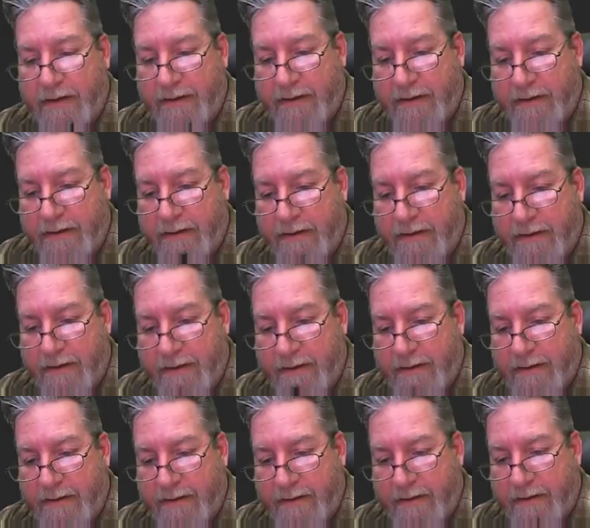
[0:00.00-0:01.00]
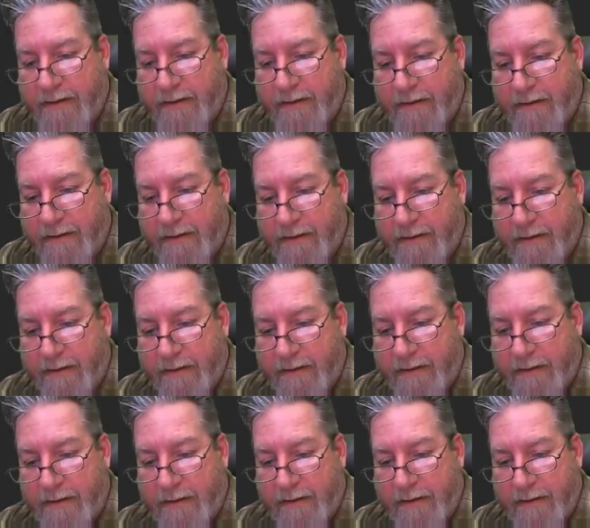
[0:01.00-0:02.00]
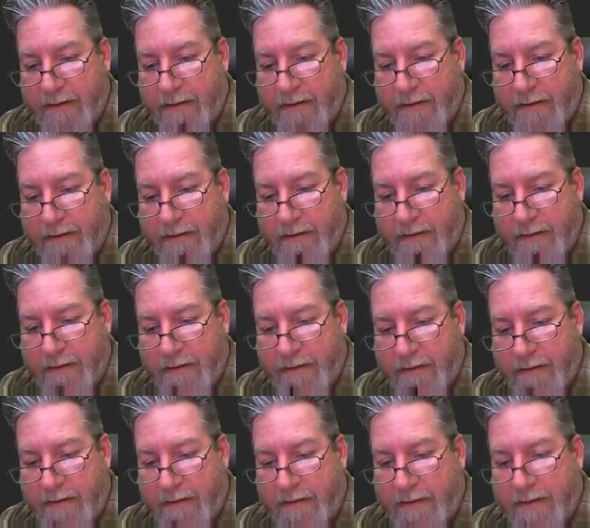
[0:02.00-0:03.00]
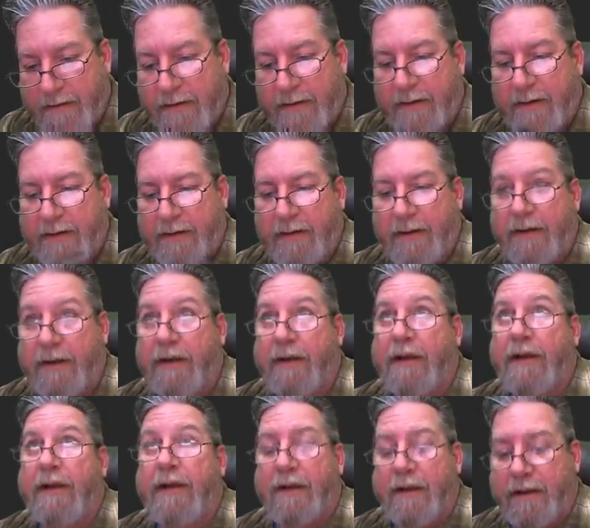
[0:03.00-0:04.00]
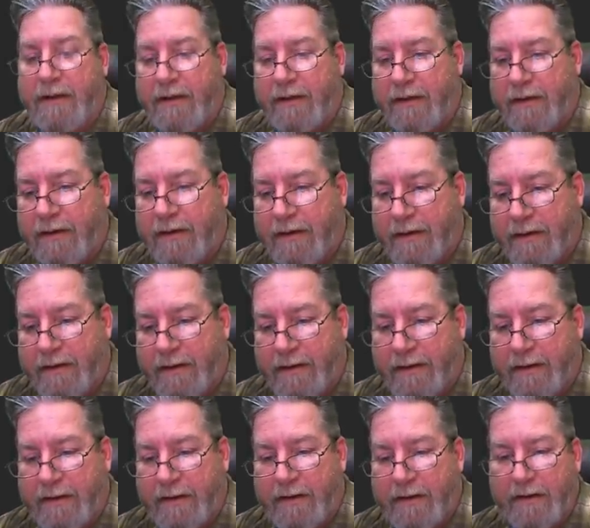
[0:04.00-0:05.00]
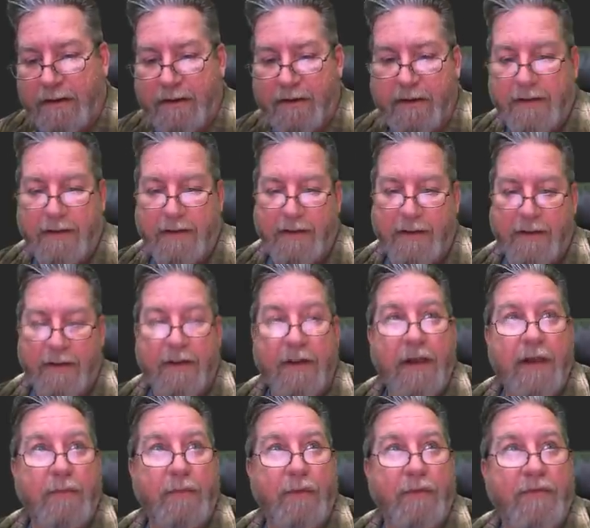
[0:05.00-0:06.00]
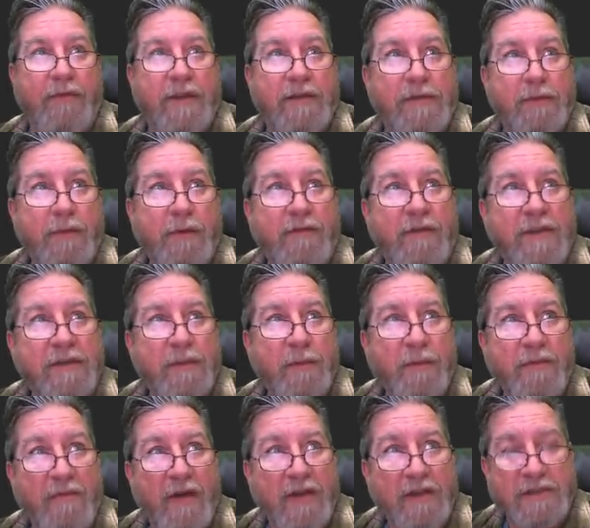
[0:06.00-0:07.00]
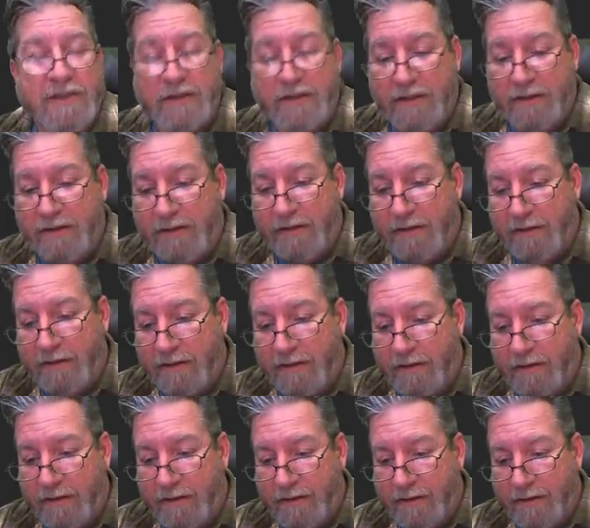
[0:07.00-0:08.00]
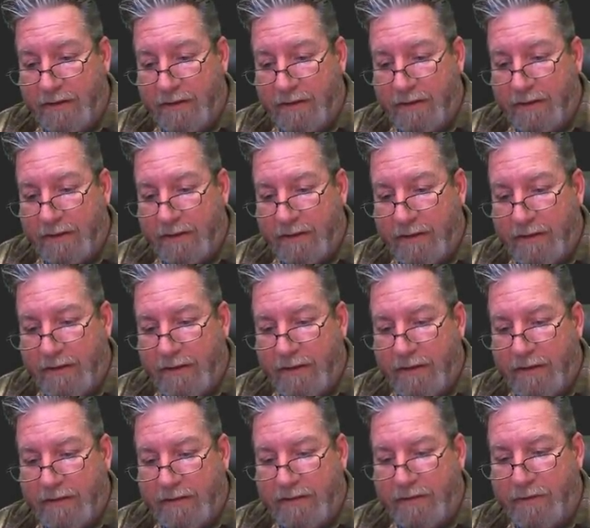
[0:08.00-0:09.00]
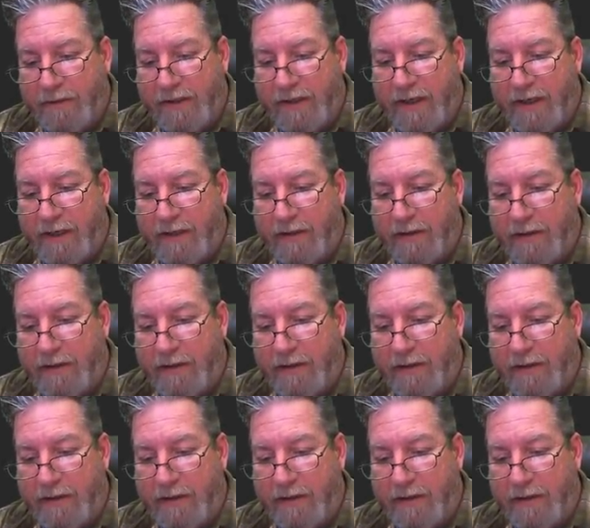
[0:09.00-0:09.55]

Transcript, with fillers: And actually, you can probably uh, try drawing one of the uh, characters you haven't tried yet, like uh, Mufasa. Mufasa. Mufasa, Mufasa, Mufasa. Do it again.